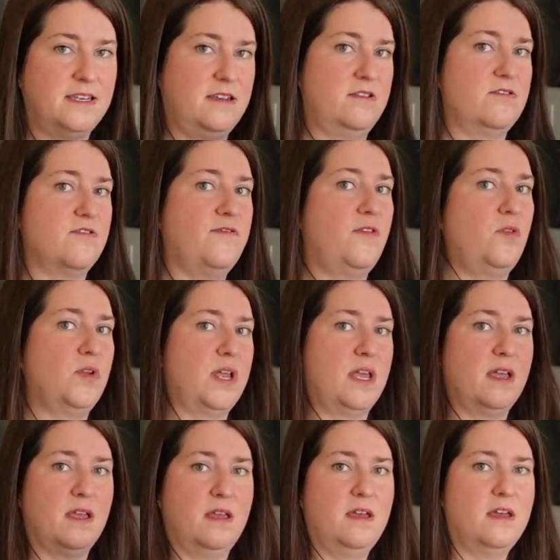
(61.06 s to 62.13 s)
in your
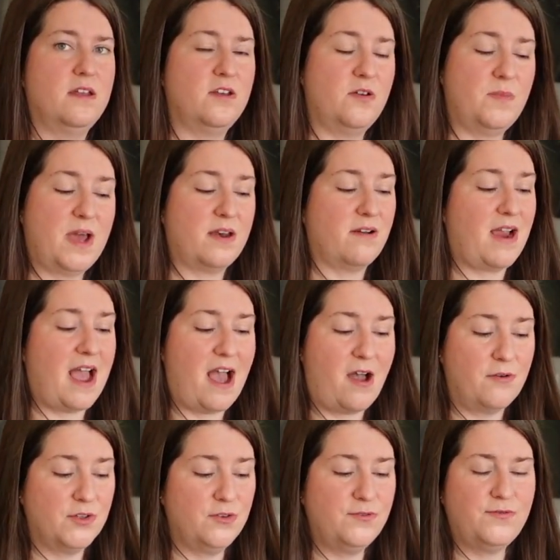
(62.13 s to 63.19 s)
folding. No matter
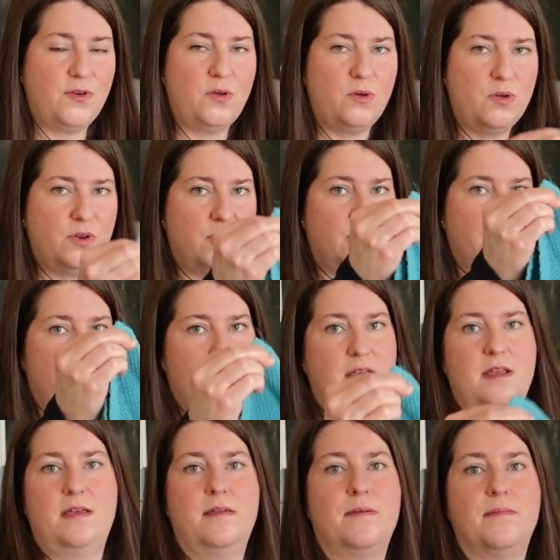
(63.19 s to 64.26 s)
how you fold,
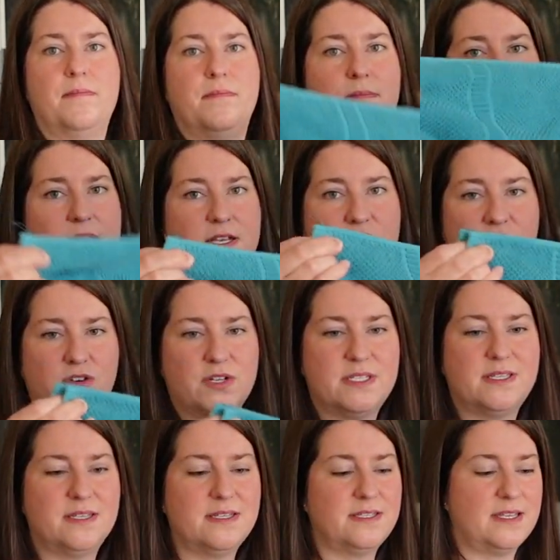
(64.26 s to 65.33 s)
make sure
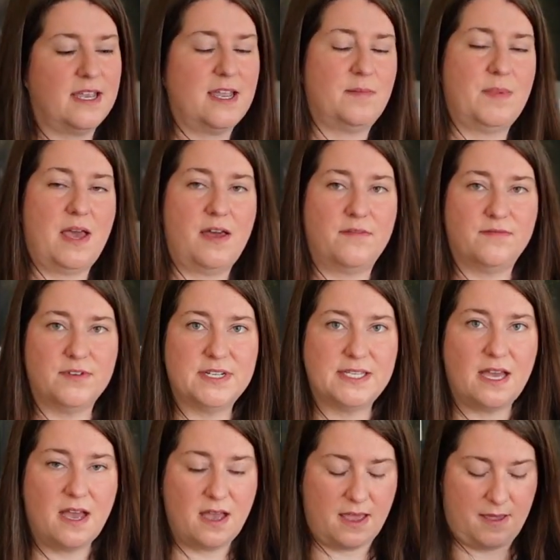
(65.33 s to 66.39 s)
it's the same every
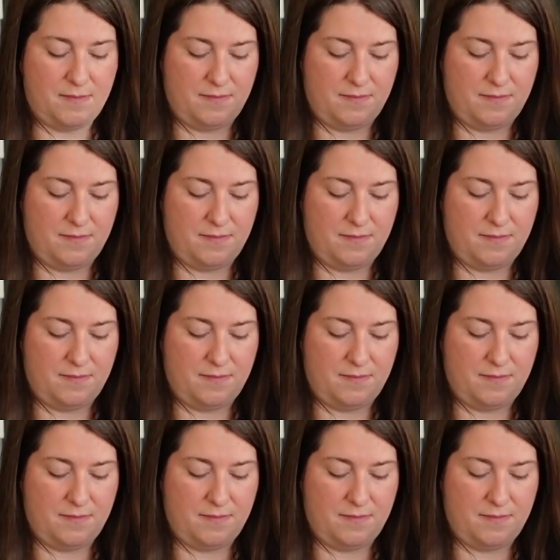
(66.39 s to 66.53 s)
time.